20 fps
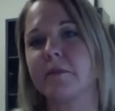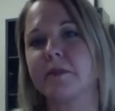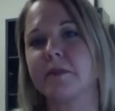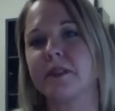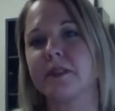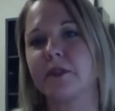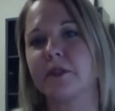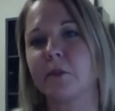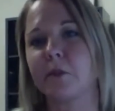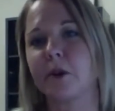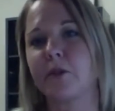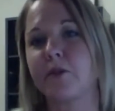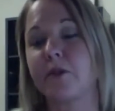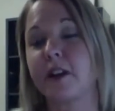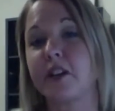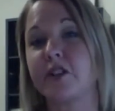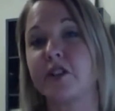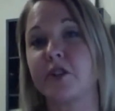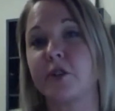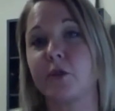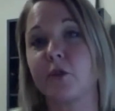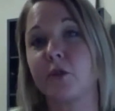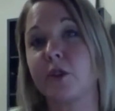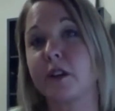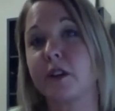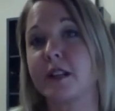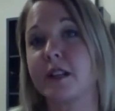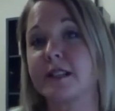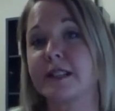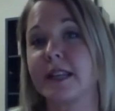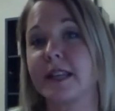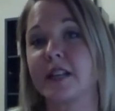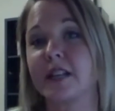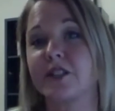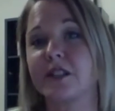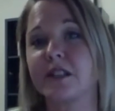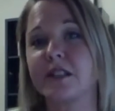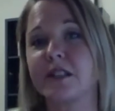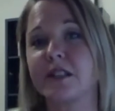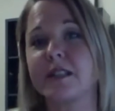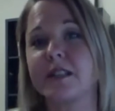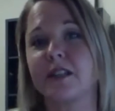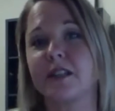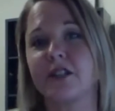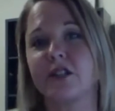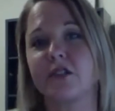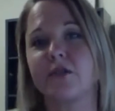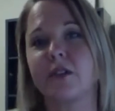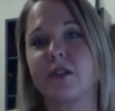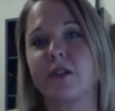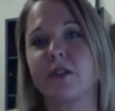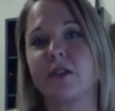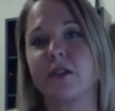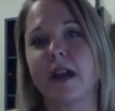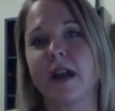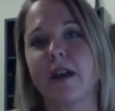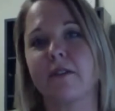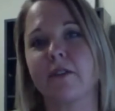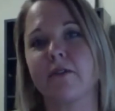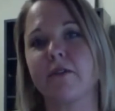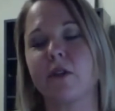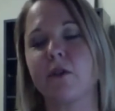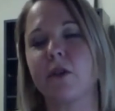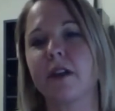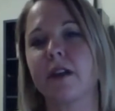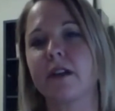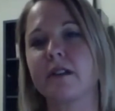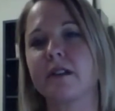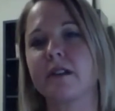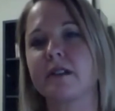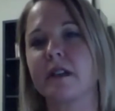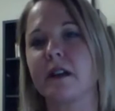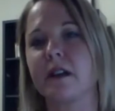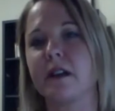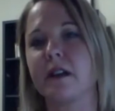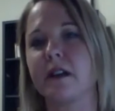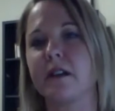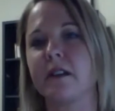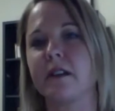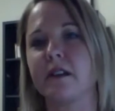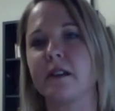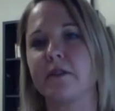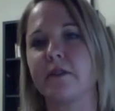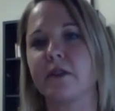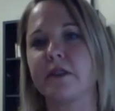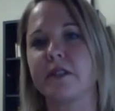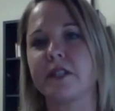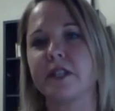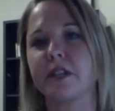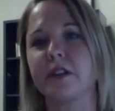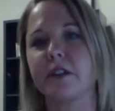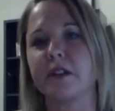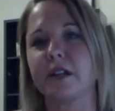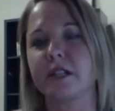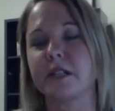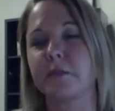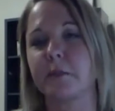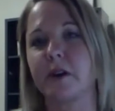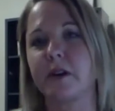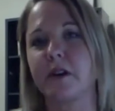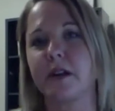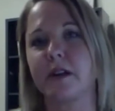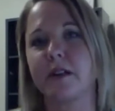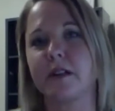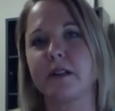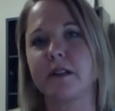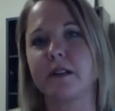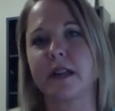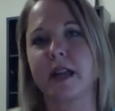different professional organizations that do have a focus on the first year experience,